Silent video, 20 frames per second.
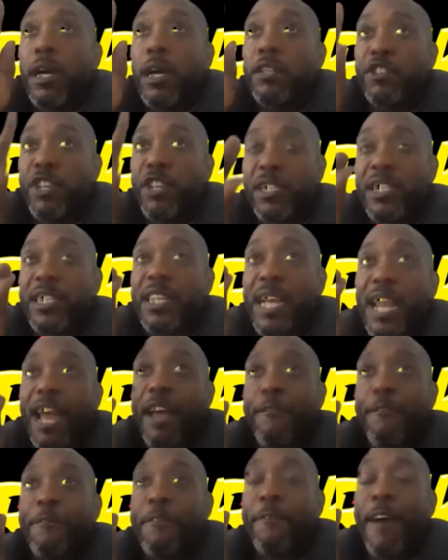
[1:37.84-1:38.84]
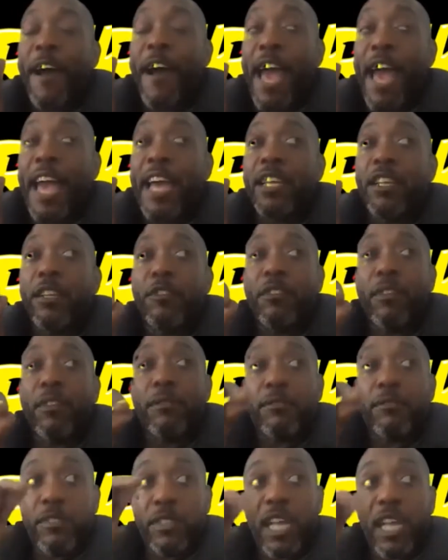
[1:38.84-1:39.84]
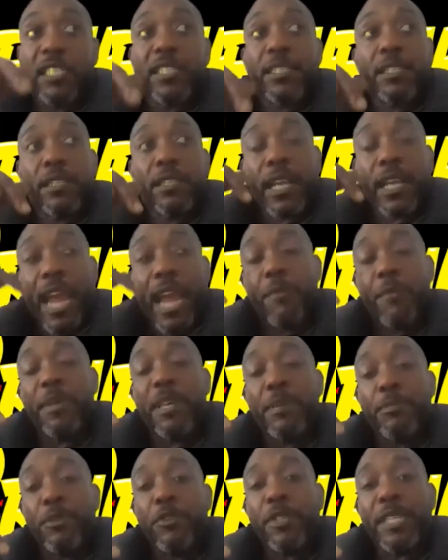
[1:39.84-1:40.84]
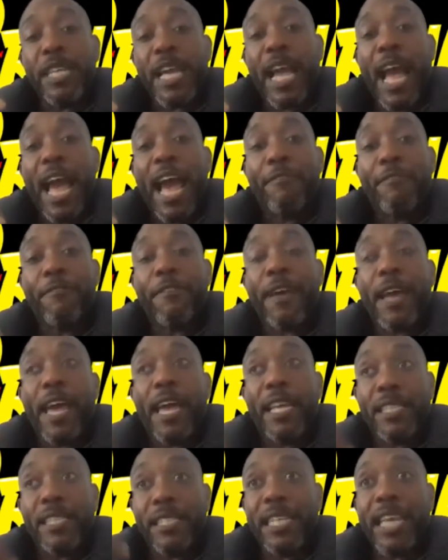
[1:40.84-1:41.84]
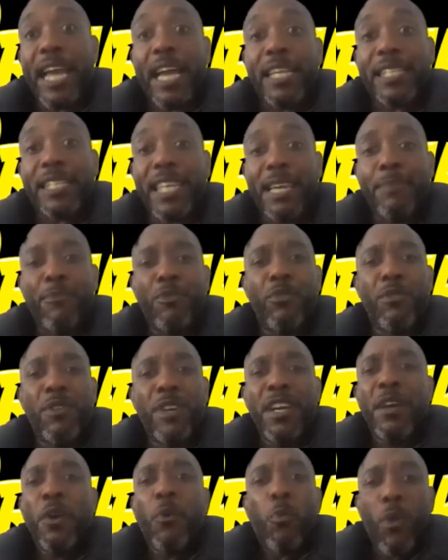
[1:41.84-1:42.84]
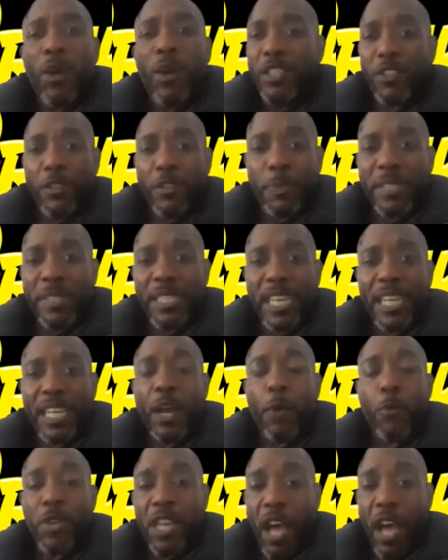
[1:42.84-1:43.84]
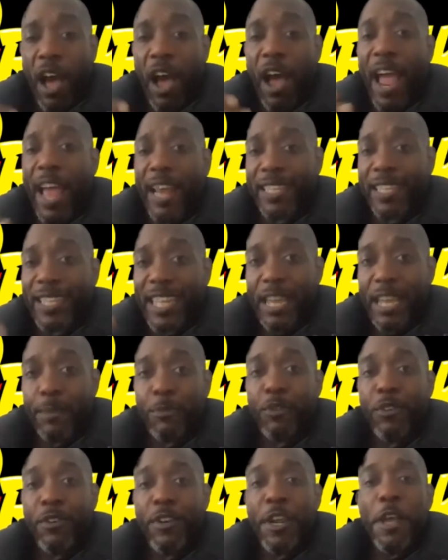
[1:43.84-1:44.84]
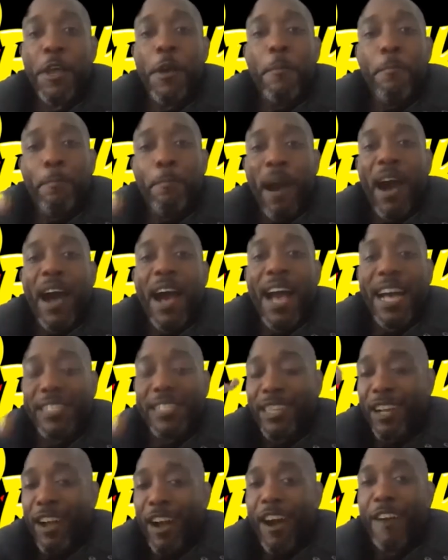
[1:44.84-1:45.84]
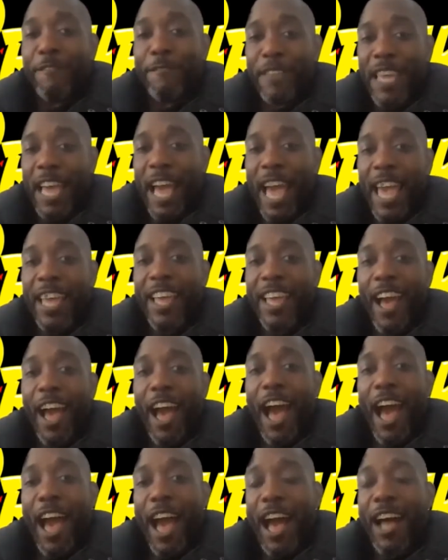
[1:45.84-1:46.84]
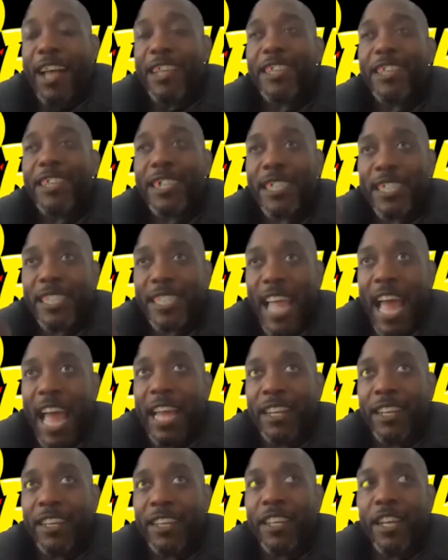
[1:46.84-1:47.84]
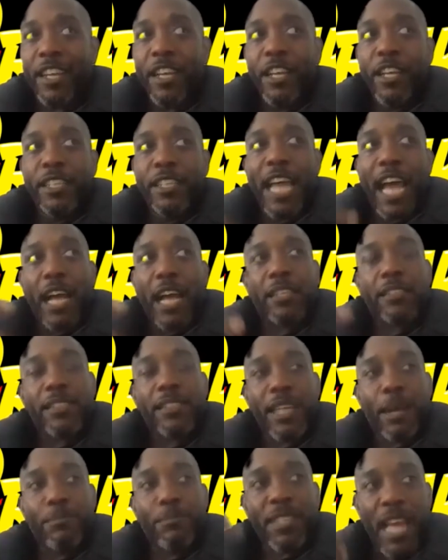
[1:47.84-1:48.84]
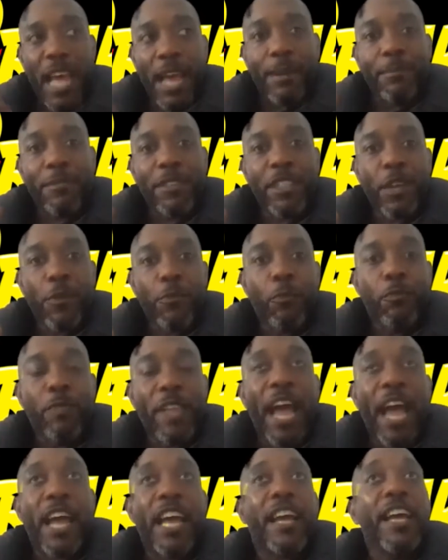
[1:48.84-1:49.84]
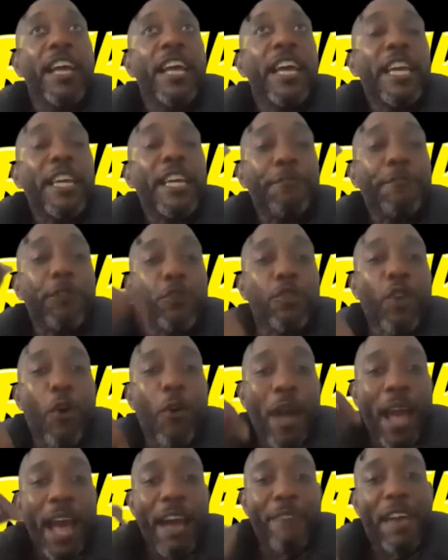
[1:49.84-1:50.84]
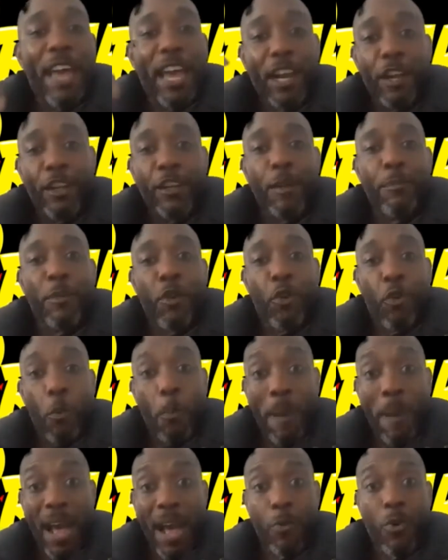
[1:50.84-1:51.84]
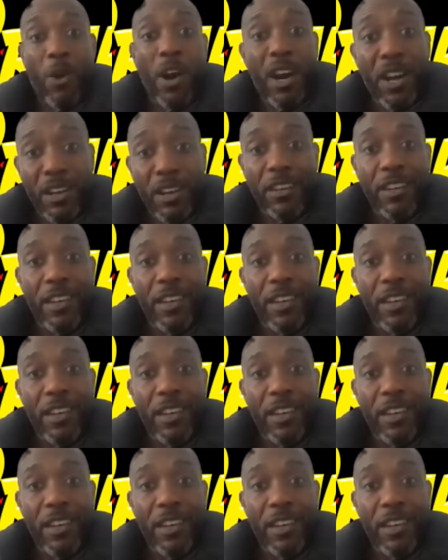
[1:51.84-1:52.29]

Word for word: just to clarify, does Caribbean music have a seat at the table? 100%, and we are at the table. But as a Garveyite, I understand that sometimes that if you don't have economical power,